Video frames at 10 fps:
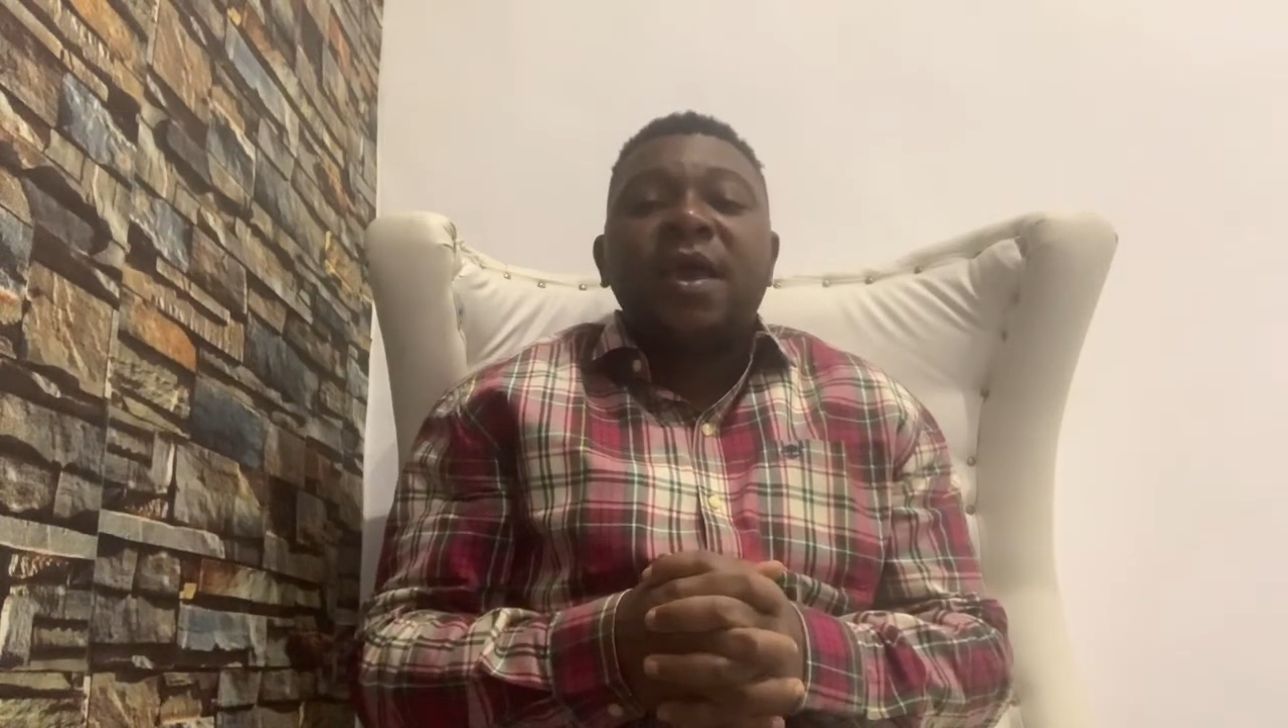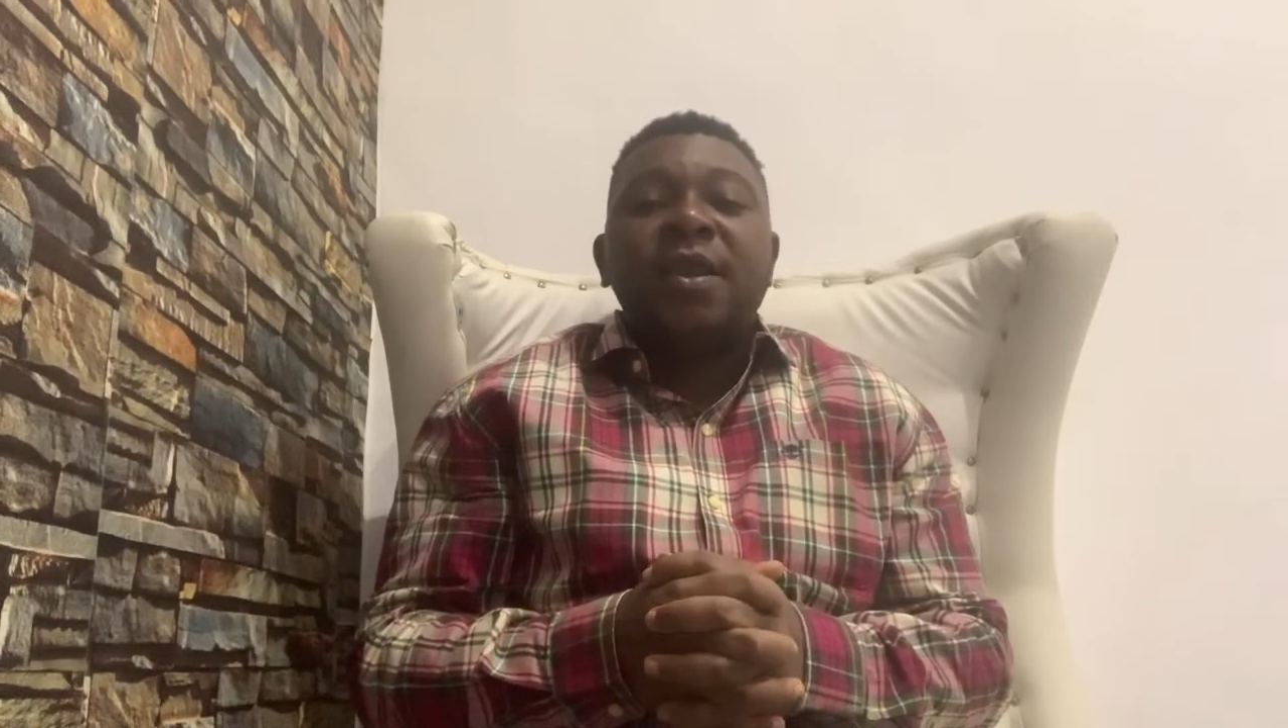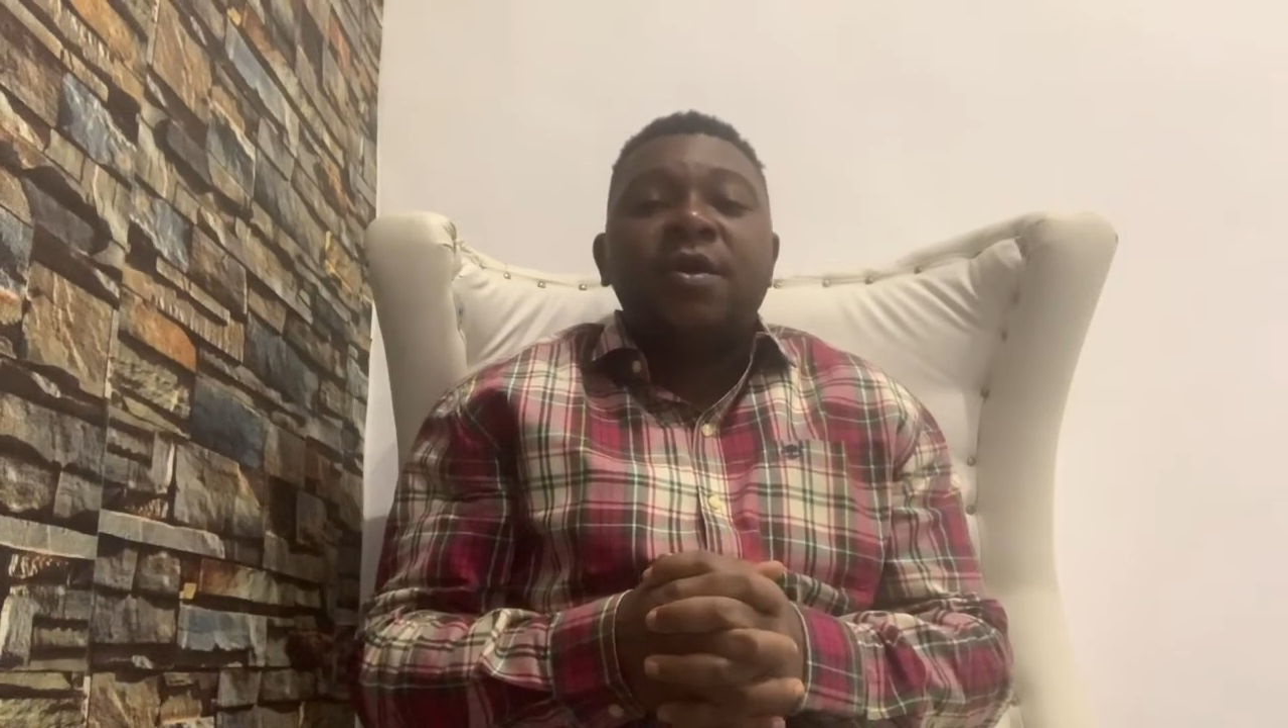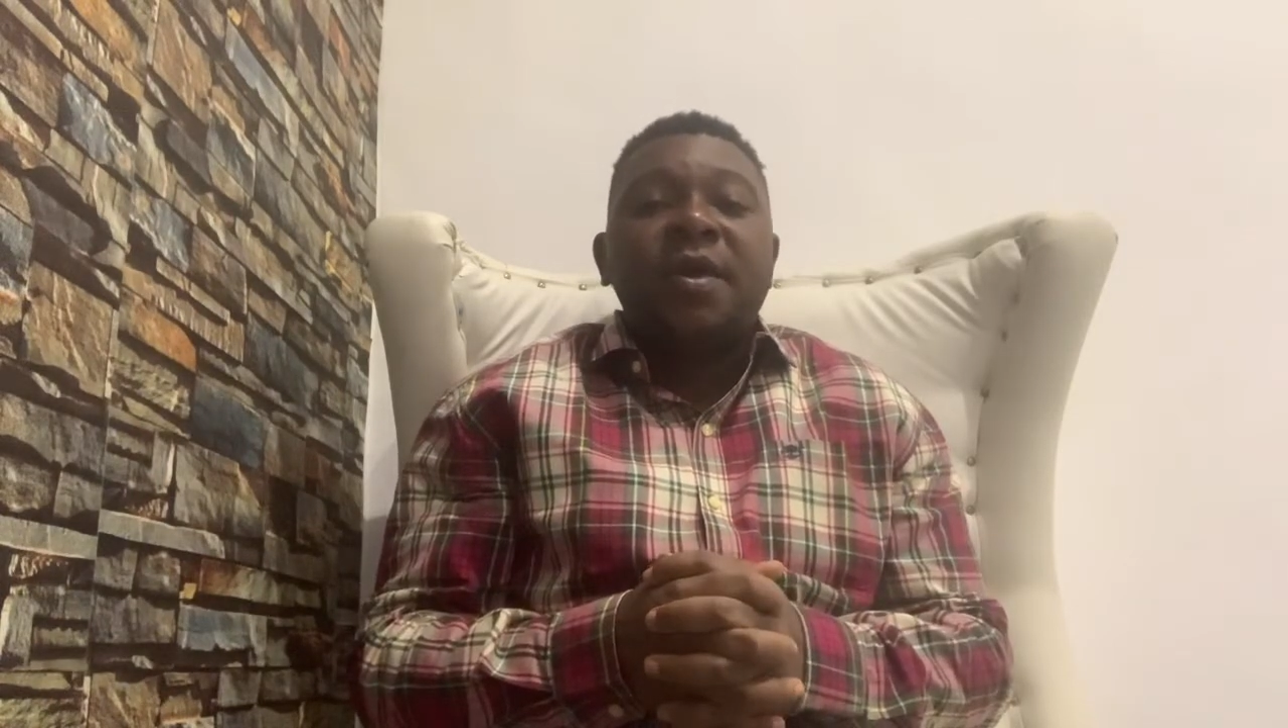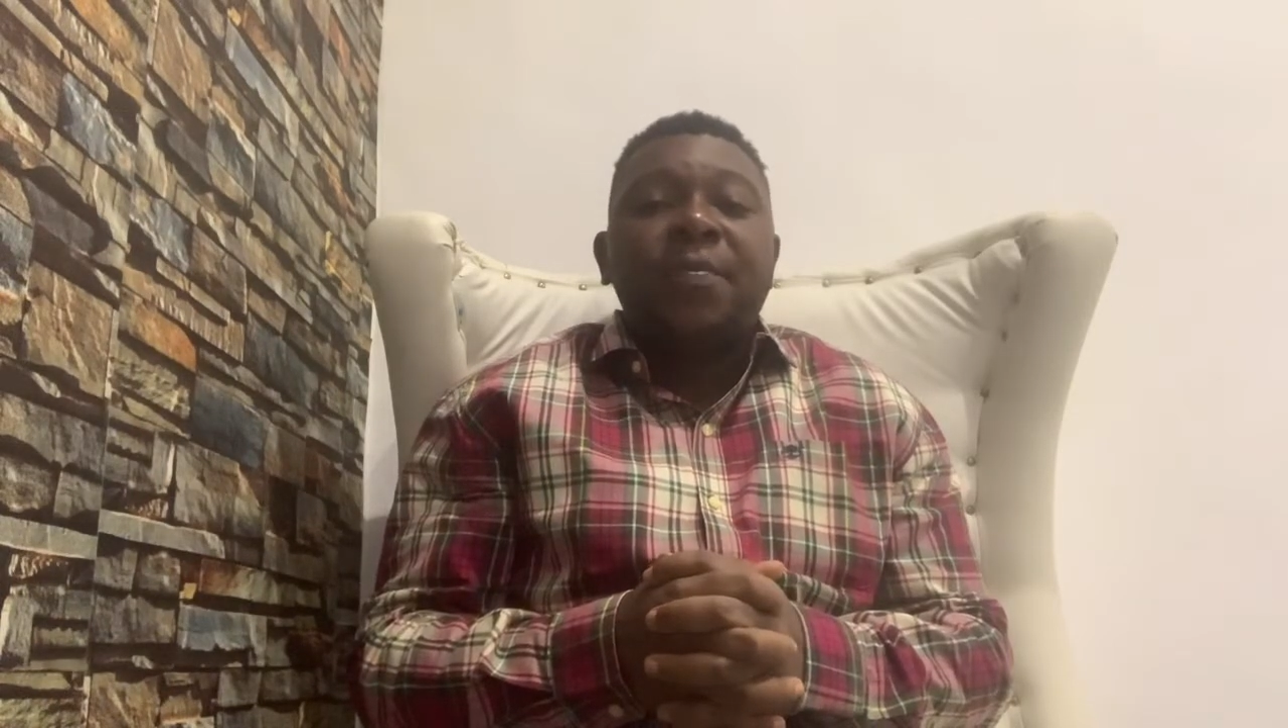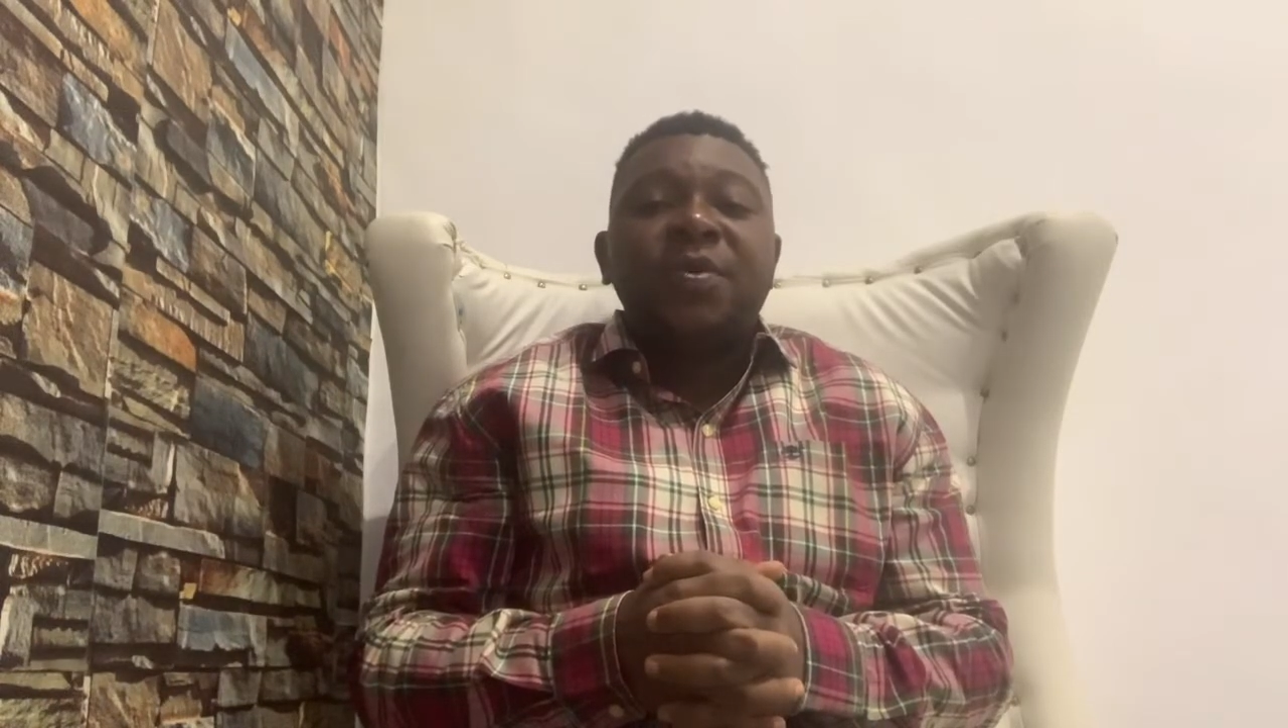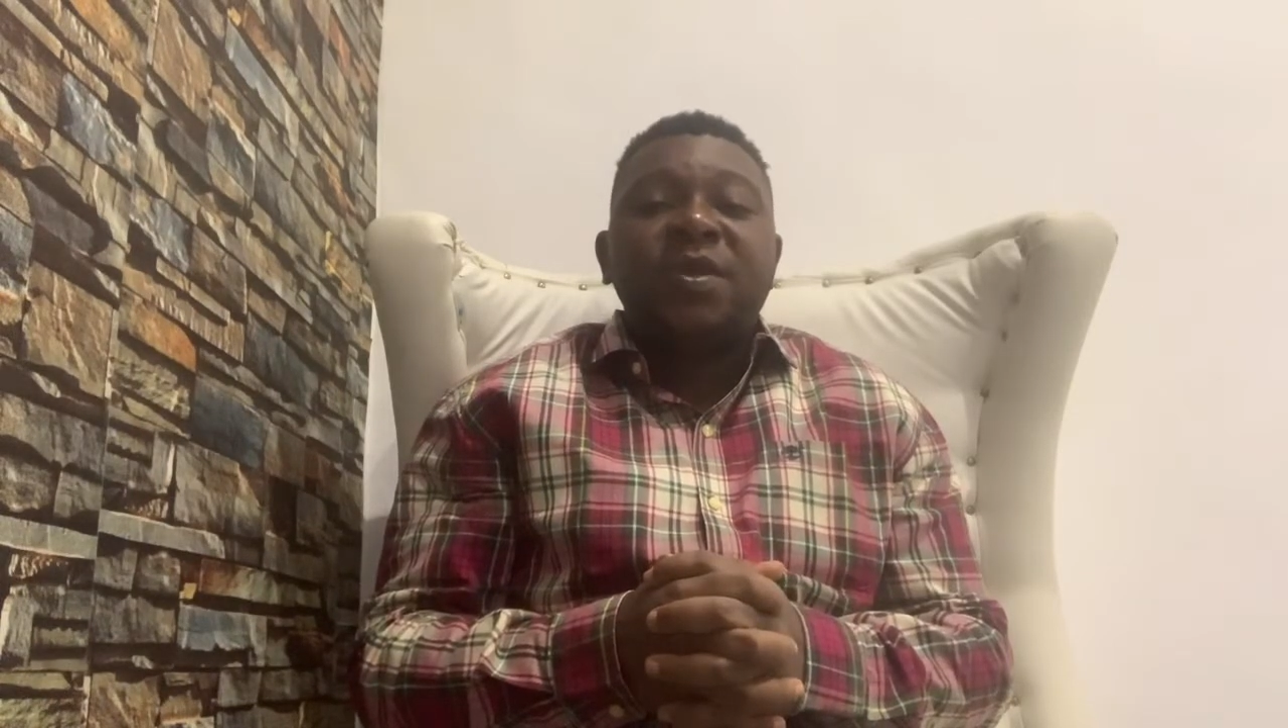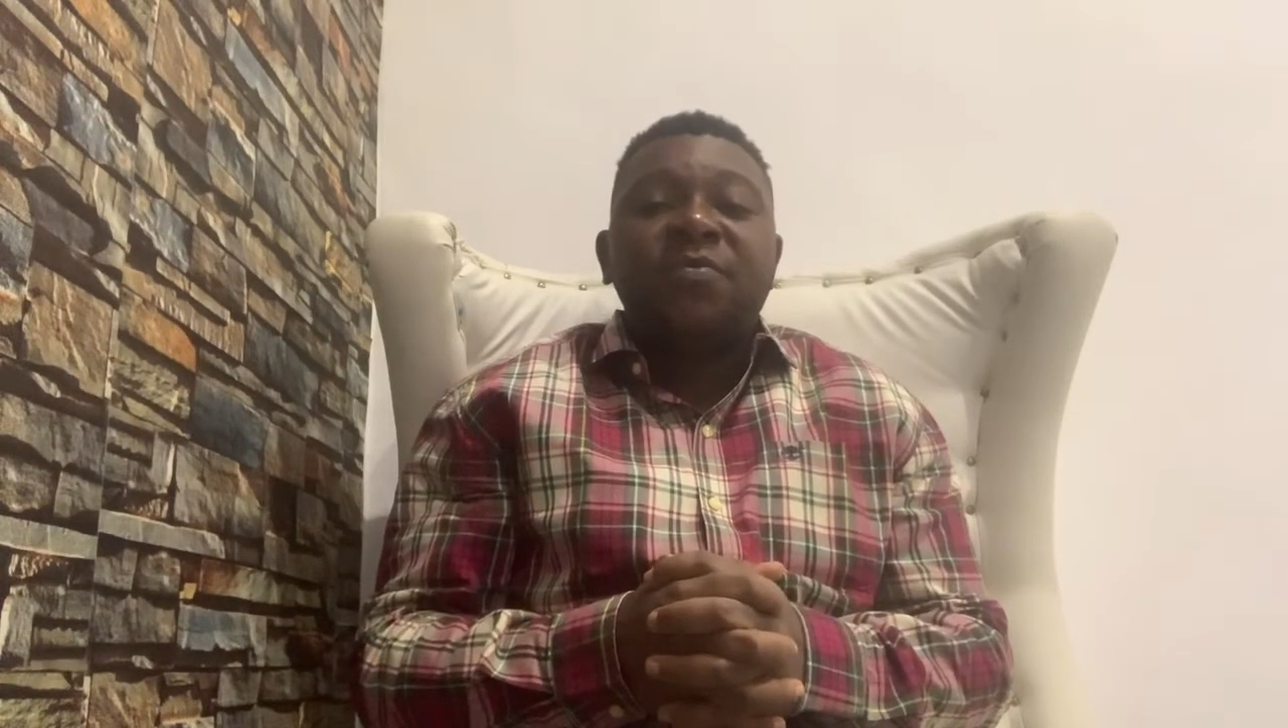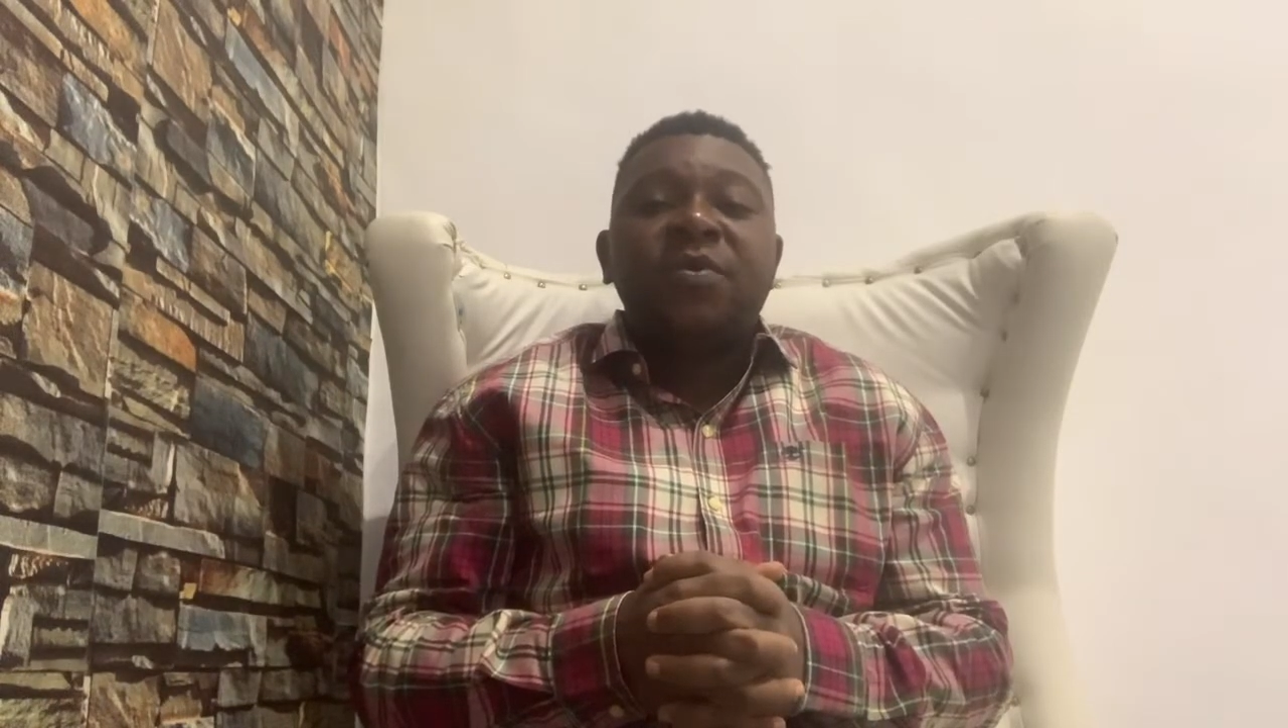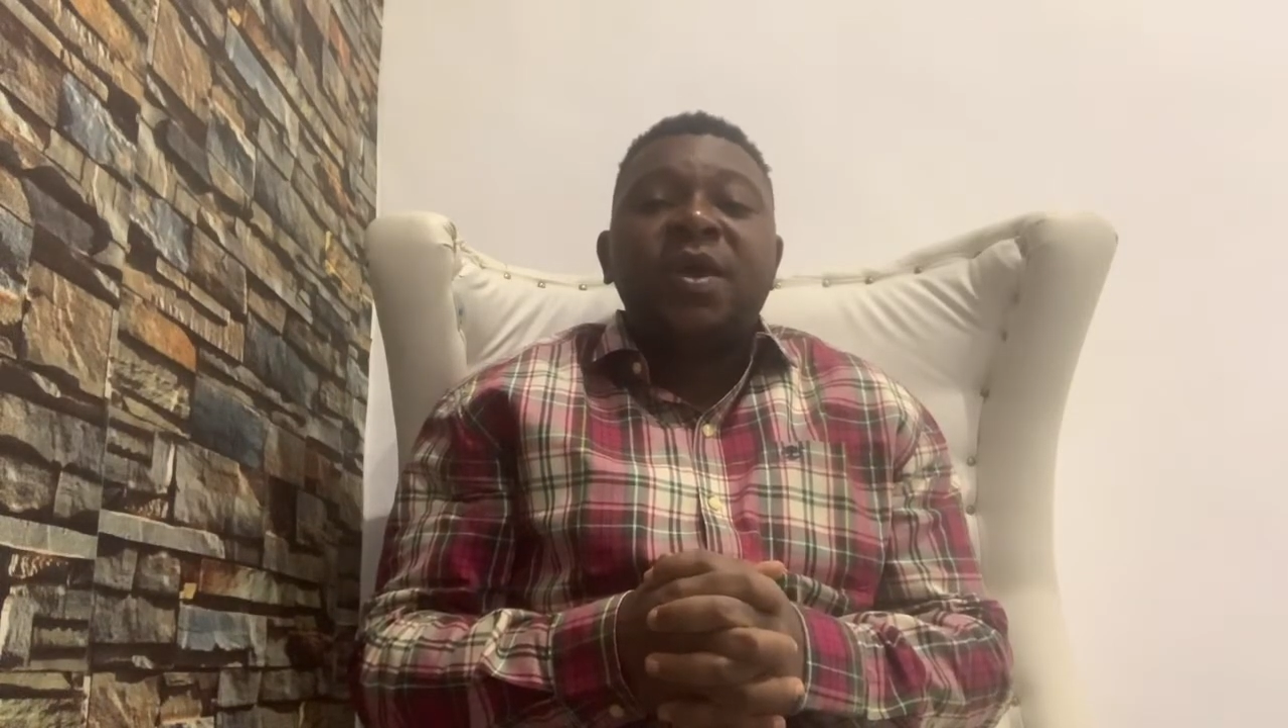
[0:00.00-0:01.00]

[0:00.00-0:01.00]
any other possible